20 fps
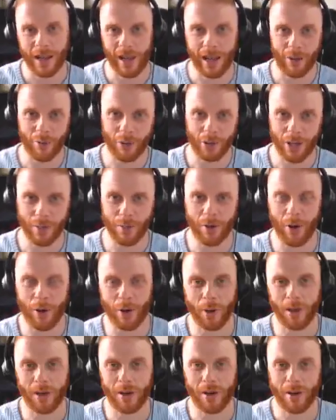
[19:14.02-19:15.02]
and we'll keep
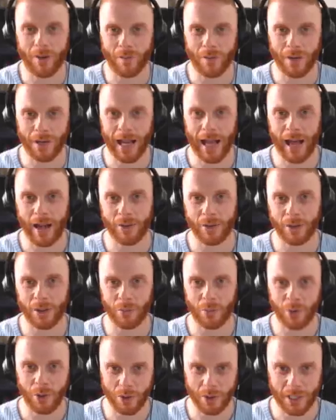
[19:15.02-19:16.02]
going. For now,
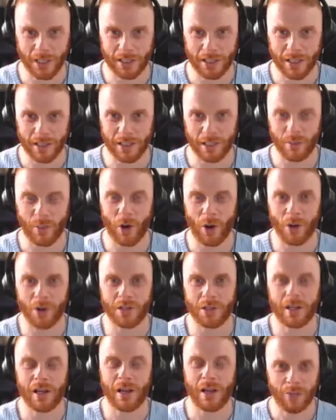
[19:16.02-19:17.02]
the project is
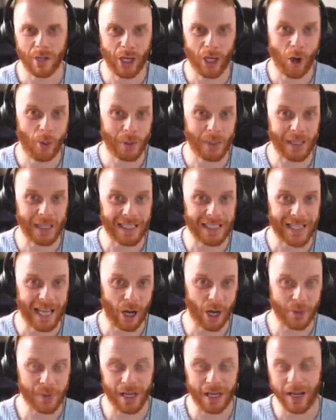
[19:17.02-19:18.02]
paused. Really hope that this
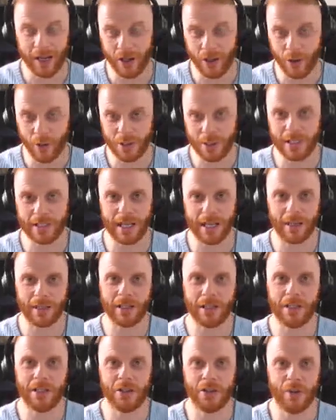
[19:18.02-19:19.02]
helps. I know it's a
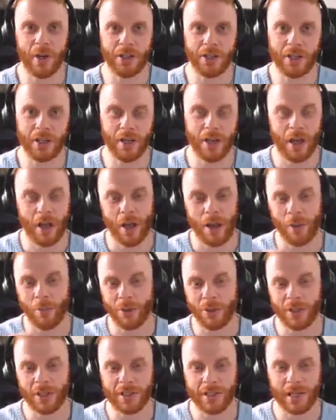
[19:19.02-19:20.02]
delicate situation,
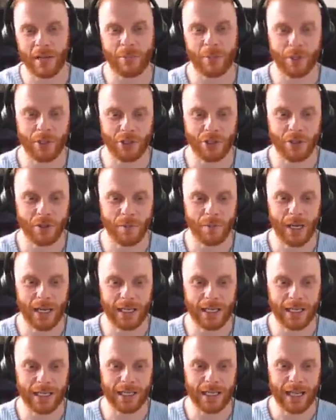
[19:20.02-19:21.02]
but this template should
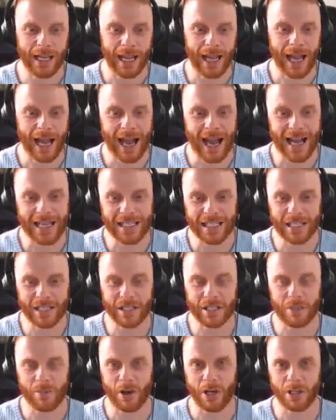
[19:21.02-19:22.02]
make it as
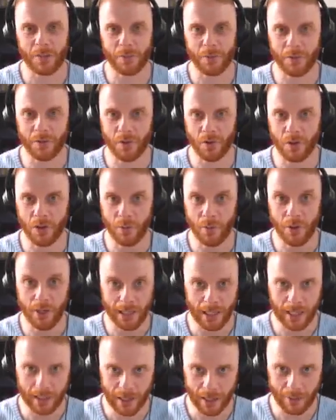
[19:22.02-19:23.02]
easy as possible to
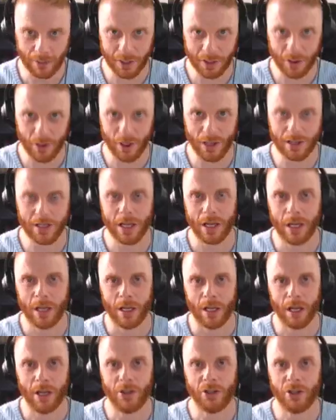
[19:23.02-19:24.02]
communicate that with the client
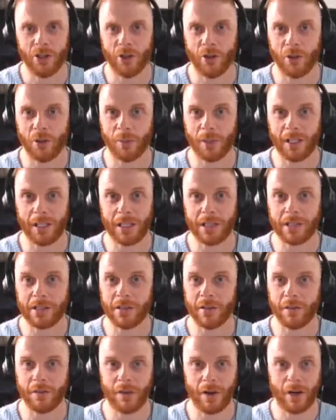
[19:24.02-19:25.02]
and show them that this
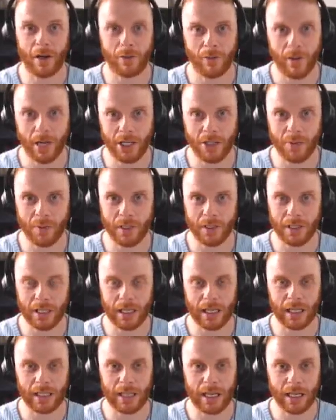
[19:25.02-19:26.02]
is a fair arrangement
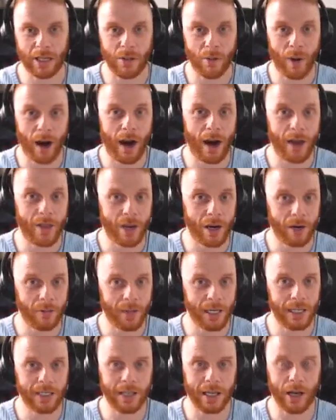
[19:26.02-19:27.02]
and that you are there
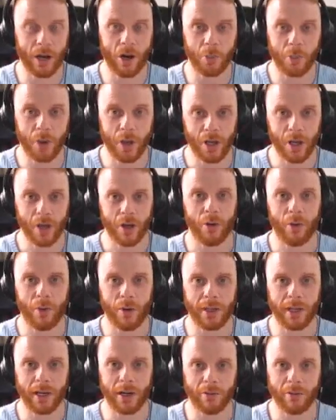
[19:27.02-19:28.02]
ready to help
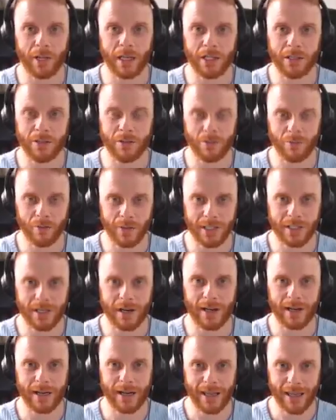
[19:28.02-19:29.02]
when they are ready to
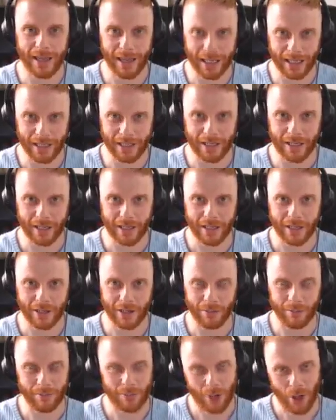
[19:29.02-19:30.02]
restart things.
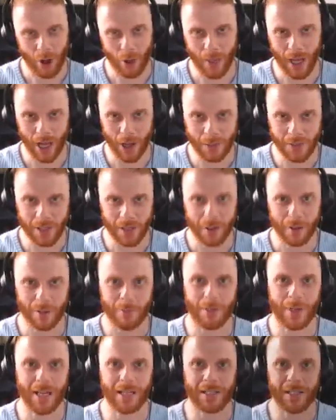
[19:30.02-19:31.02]
So hope it helps.
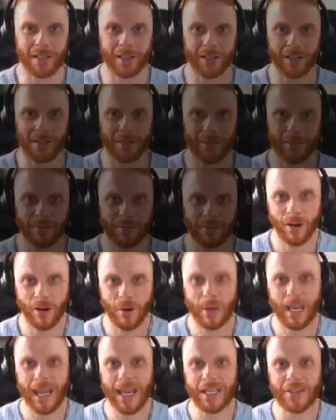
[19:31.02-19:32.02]
Best of luck.
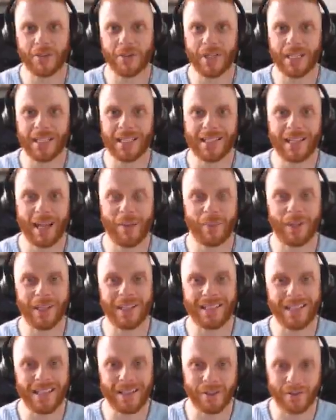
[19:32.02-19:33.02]
Okay, so this
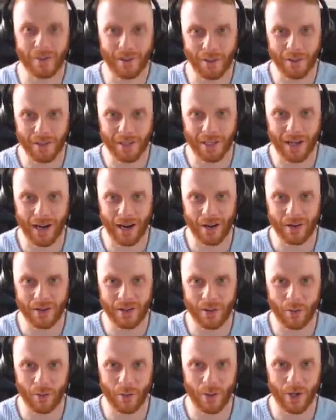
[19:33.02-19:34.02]
template deals with those
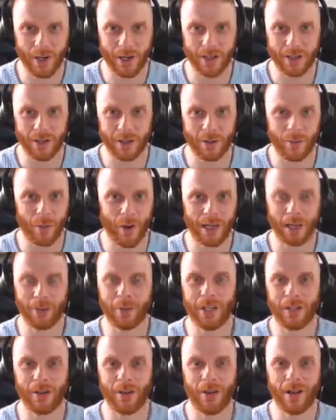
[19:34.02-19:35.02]
scenarios where you're working
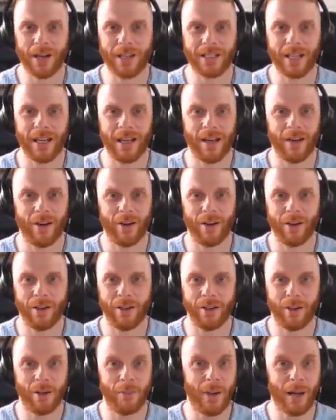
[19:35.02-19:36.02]
with a client or
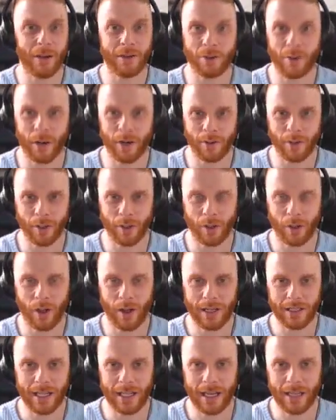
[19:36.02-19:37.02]
you're about to work with a
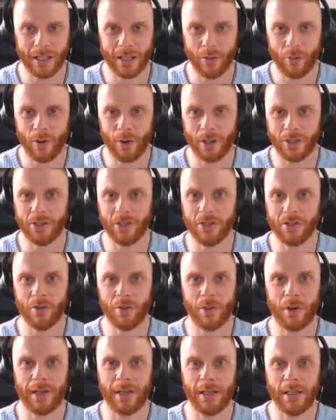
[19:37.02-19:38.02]
client and they want you to
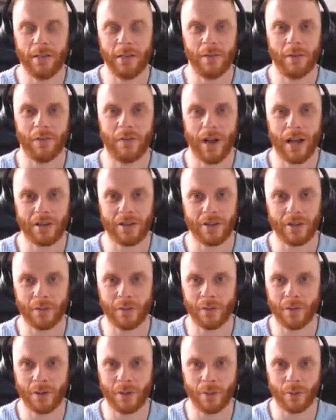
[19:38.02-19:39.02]
work even faster
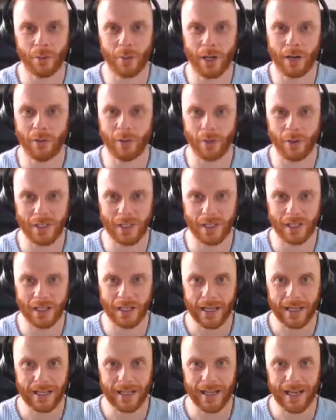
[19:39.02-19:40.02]
for whatever reason.
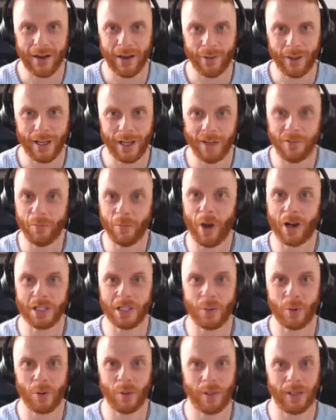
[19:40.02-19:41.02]
Now, if
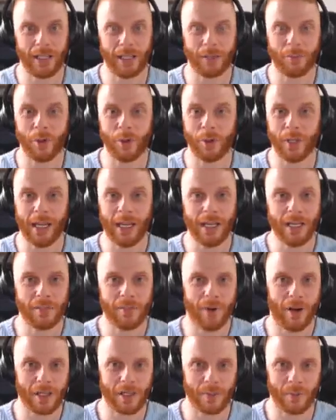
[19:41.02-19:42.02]
possible, let them know that is
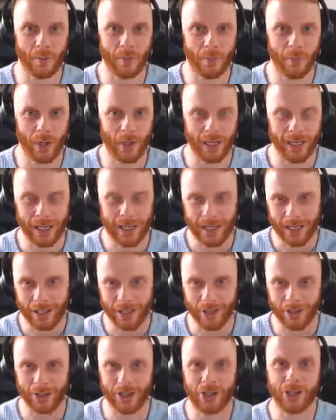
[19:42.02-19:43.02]
possible, but
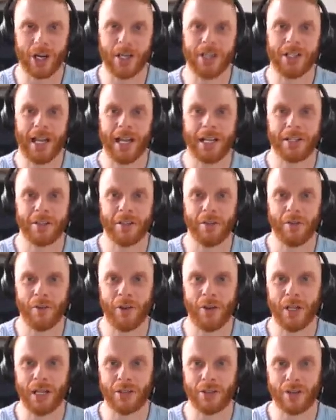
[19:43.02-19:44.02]
you're going to charge extra
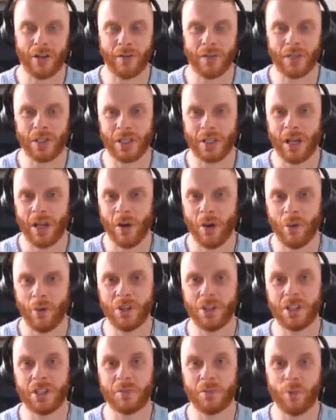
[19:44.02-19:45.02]
for that service,
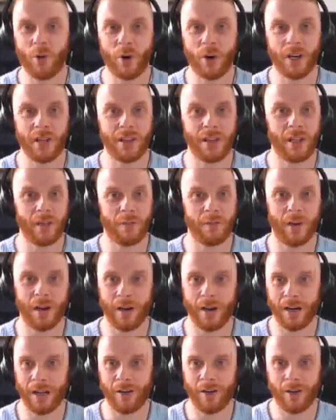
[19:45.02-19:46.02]
which is more than
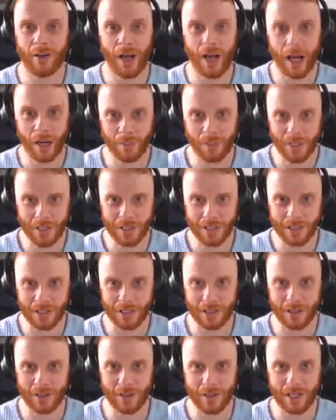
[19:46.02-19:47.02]
fair. A lot of
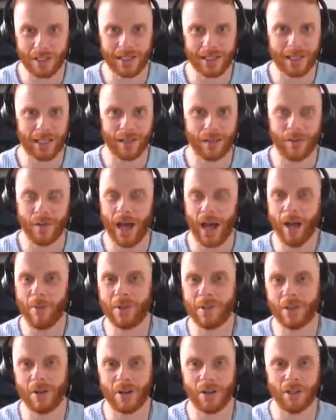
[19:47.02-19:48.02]
businesses do this. Think of
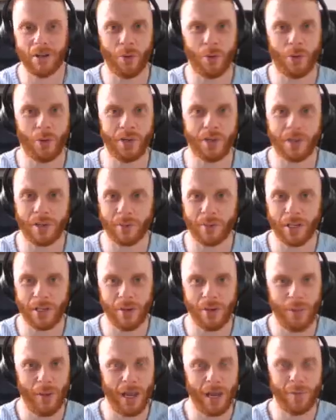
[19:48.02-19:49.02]
Amazon, you order something,
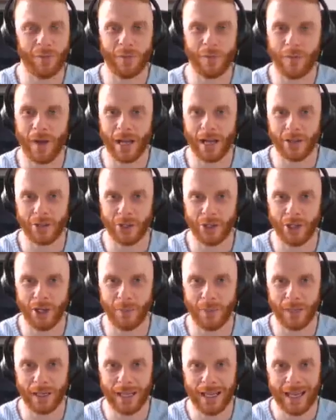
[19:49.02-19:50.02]
you pay for faster
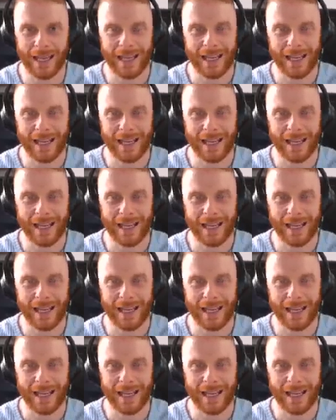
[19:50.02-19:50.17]
shipping.